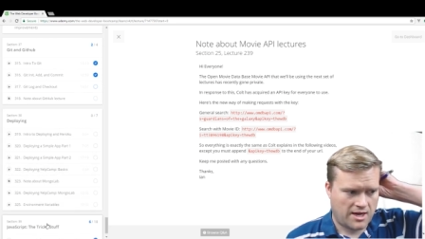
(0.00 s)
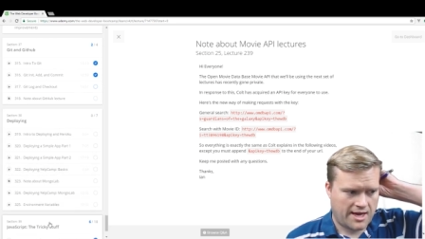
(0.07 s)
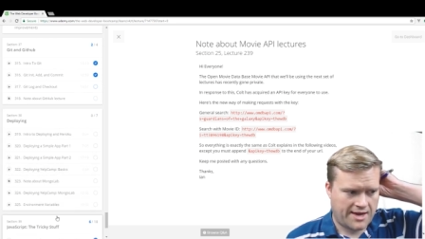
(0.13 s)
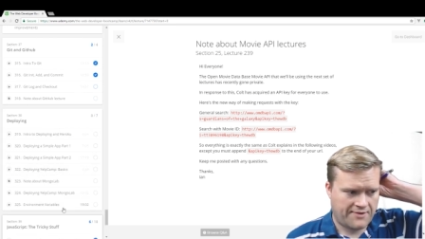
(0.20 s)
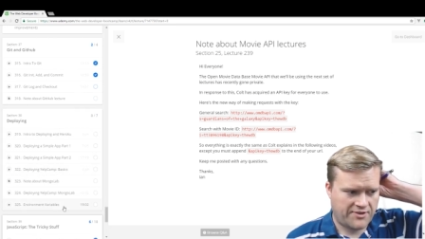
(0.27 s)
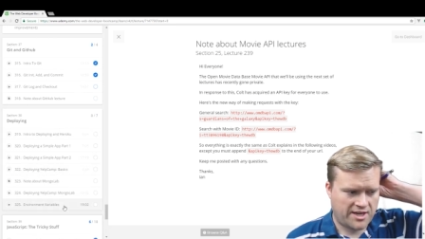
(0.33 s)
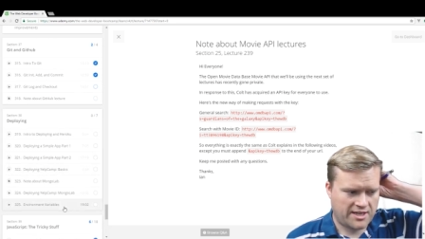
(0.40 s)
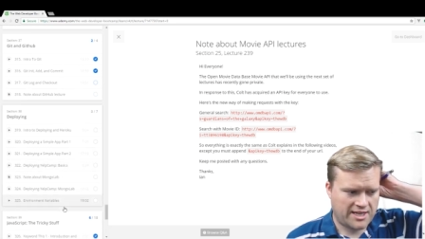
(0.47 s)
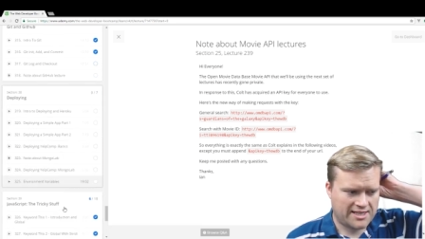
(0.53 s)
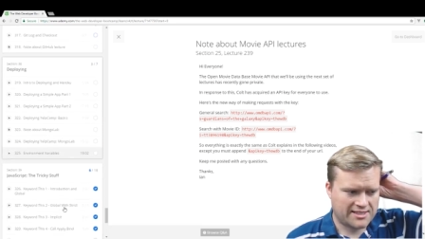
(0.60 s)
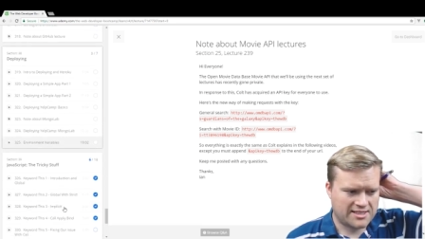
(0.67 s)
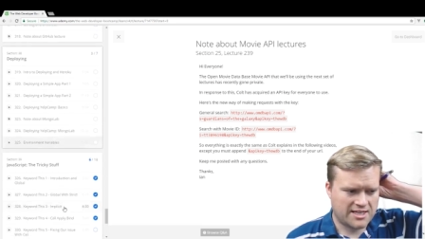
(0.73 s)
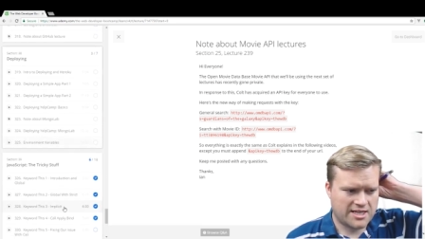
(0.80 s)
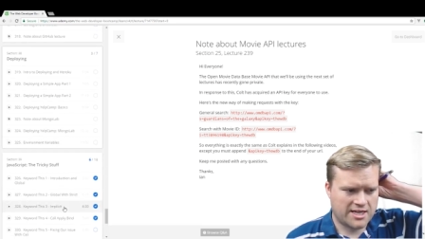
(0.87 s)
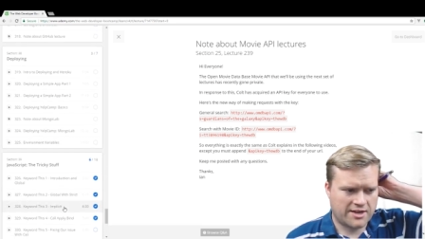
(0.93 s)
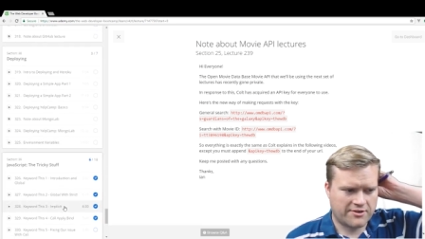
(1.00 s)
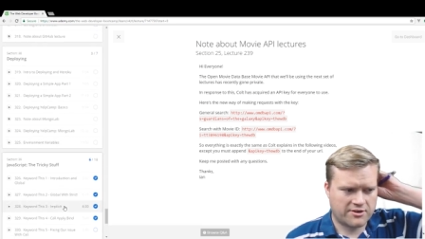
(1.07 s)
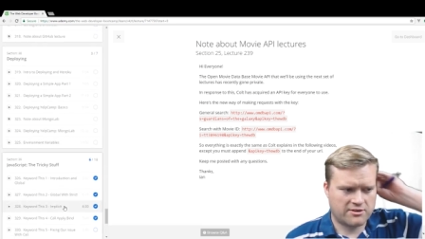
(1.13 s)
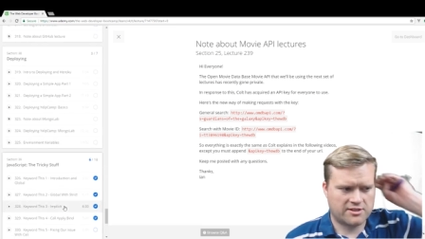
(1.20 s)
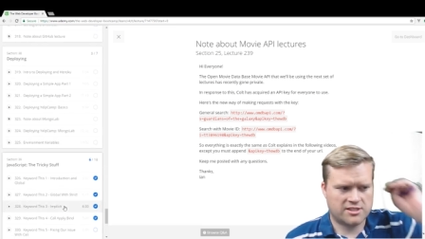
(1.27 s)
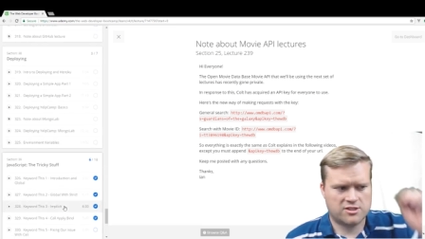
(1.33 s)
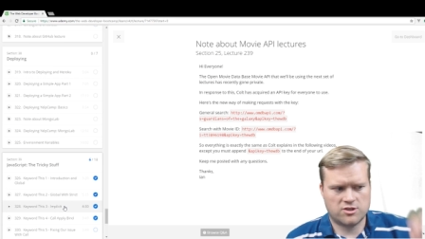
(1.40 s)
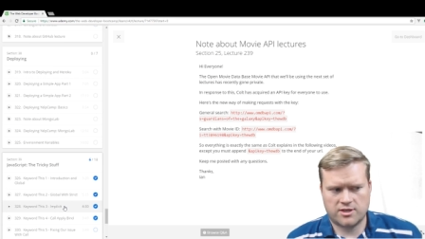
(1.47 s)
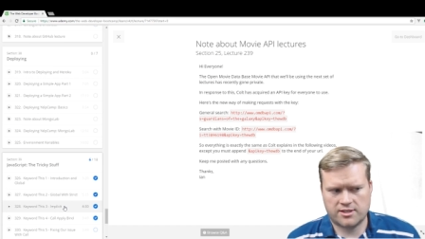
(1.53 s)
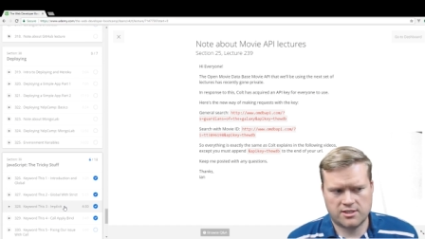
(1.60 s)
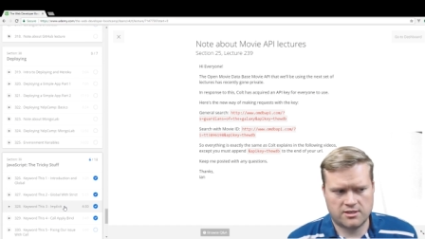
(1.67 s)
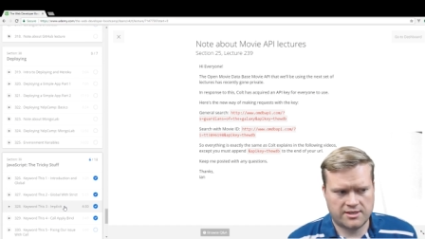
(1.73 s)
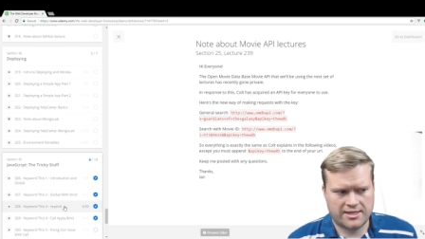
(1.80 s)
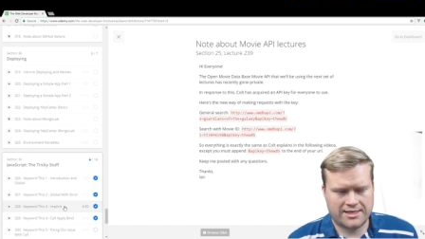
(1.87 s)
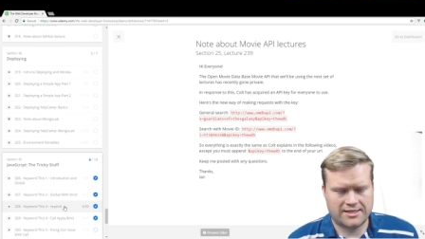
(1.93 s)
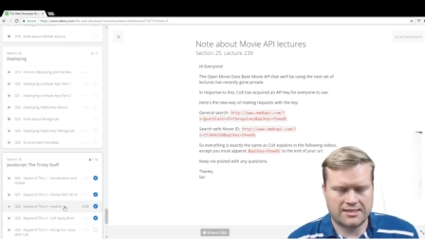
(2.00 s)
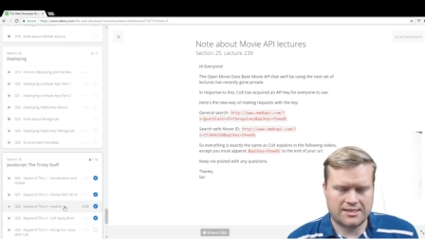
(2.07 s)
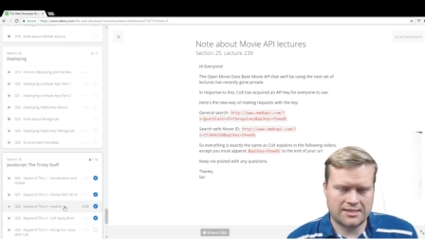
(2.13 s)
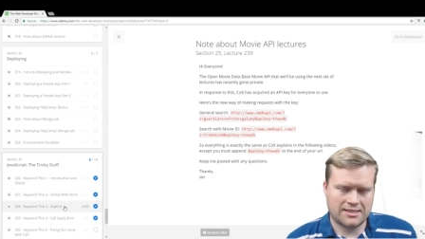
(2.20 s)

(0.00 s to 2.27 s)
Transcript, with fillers: and then he has another instructor that